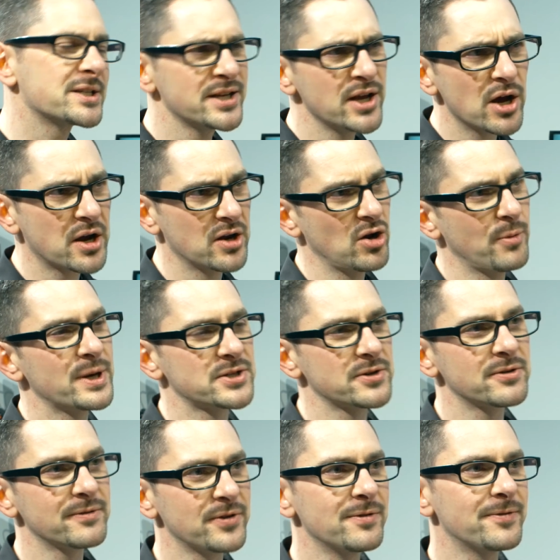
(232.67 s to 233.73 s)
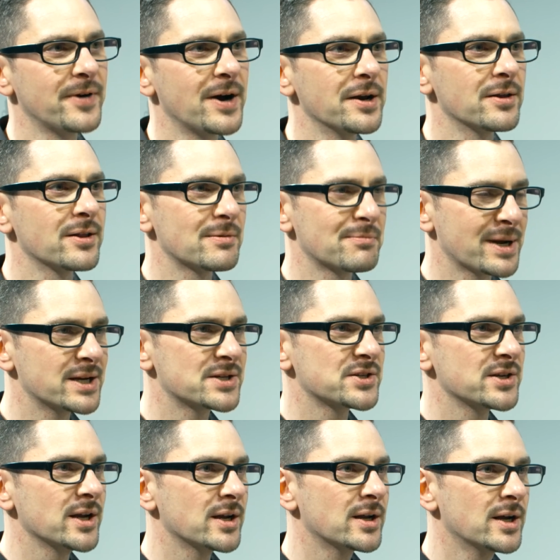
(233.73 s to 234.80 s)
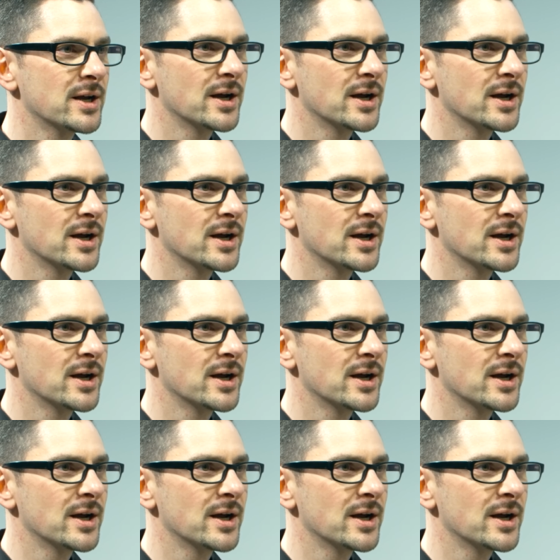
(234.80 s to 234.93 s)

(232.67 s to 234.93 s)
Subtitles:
the ergonomics of the viewfinder that makes it